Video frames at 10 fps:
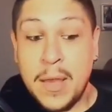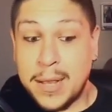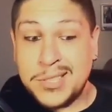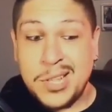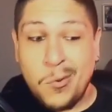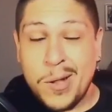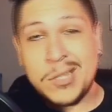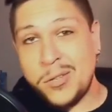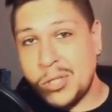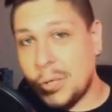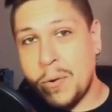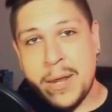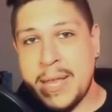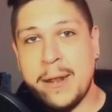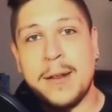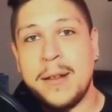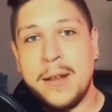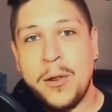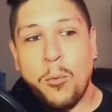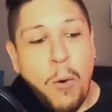Because there was no story here.
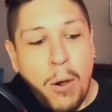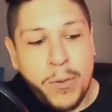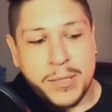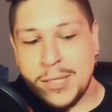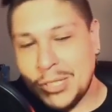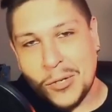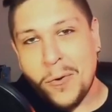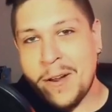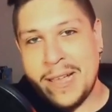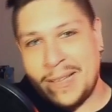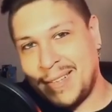What was the story?